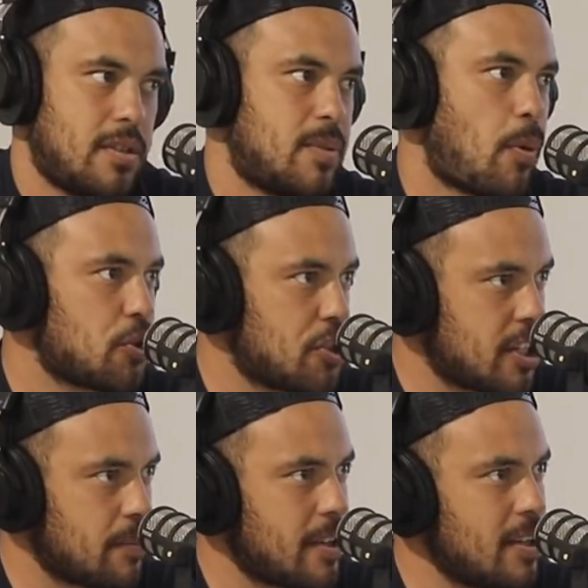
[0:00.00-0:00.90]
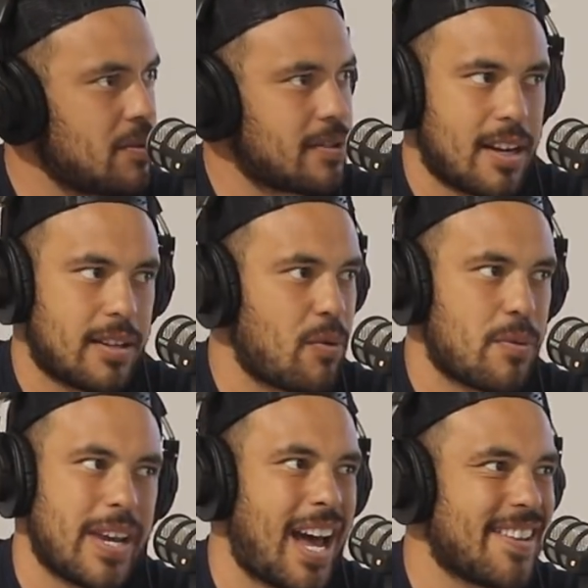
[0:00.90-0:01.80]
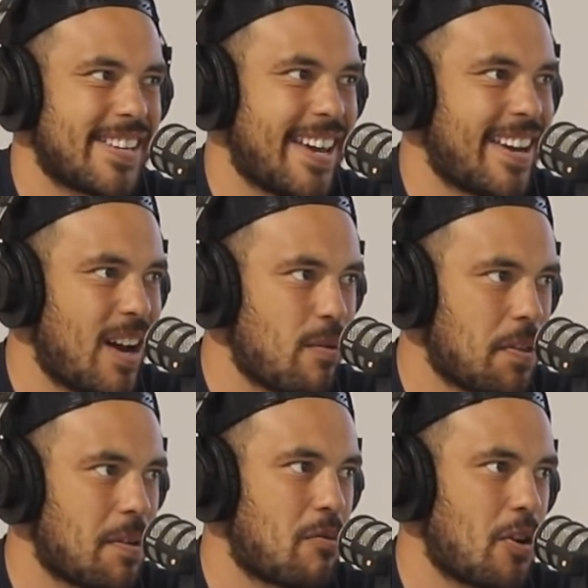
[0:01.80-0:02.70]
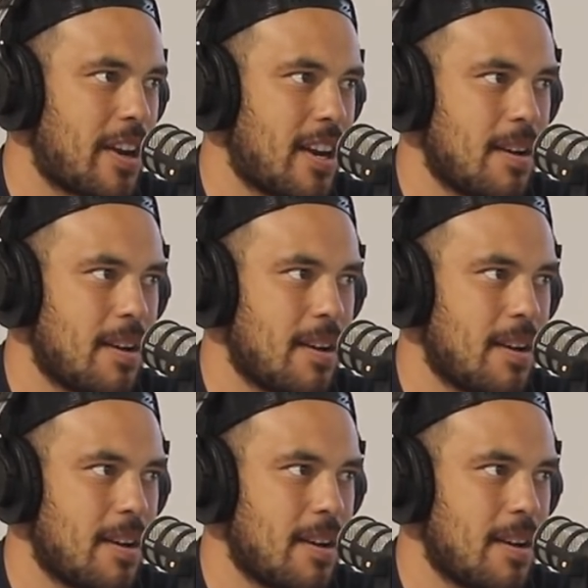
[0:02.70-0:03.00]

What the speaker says: sponsorship deals that wouldn't be hard to get now with him rocking